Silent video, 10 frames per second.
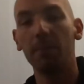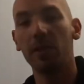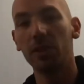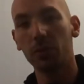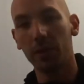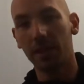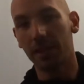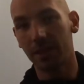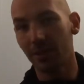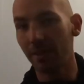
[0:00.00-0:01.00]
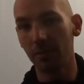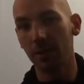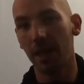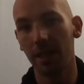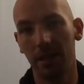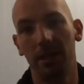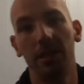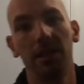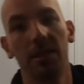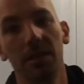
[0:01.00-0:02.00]
This week's travel
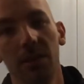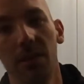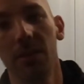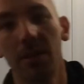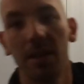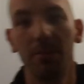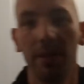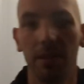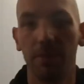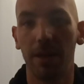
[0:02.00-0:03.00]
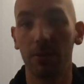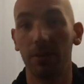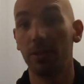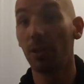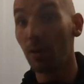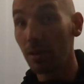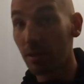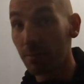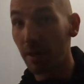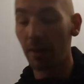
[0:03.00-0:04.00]
gadgets is all gonna be about
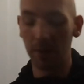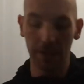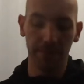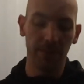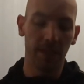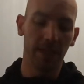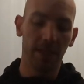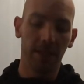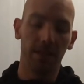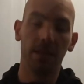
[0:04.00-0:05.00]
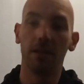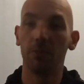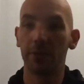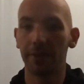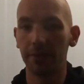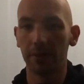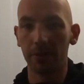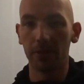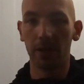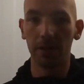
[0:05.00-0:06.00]
solar power. When you're on
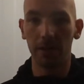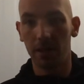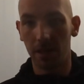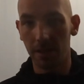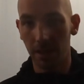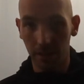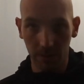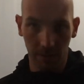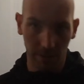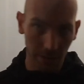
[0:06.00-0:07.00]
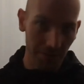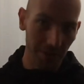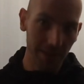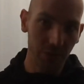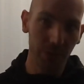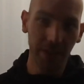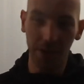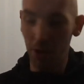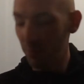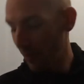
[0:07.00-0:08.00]
the road a lot and you have like 3
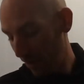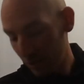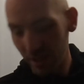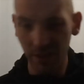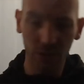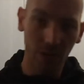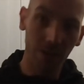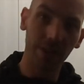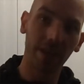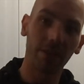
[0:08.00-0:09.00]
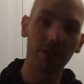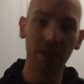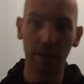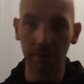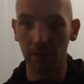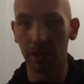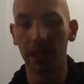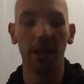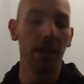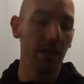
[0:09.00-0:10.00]
GoPros and a drone and your cell phone
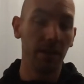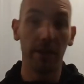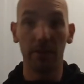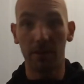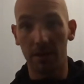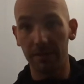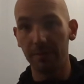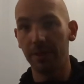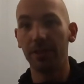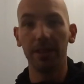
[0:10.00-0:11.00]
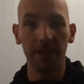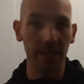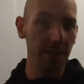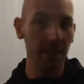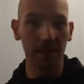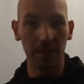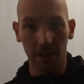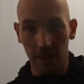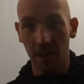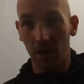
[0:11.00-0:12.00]
and your coffee machine and this,
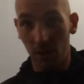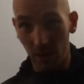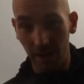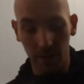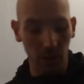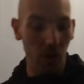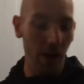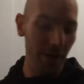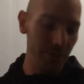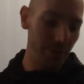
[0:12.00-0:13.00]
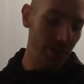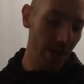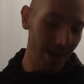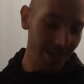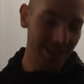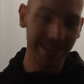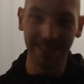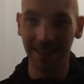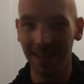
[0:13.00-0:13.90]
and you all have to charge it.